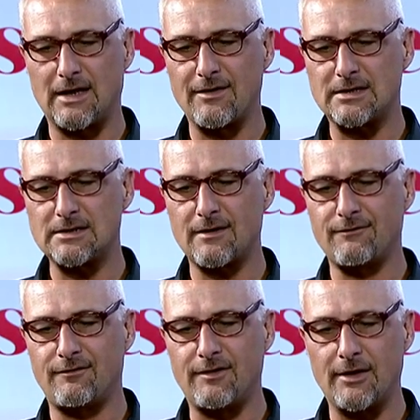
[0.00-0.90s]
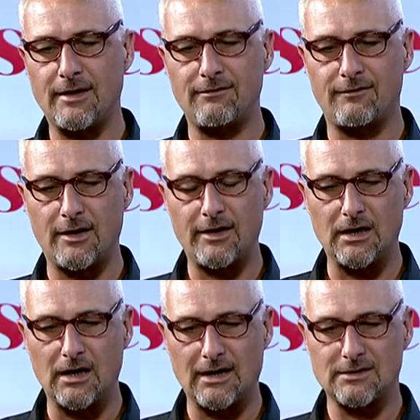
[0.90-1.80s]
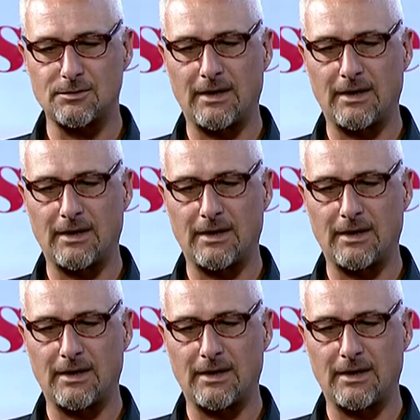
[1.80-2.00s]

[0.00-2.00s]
and this is a very, very nice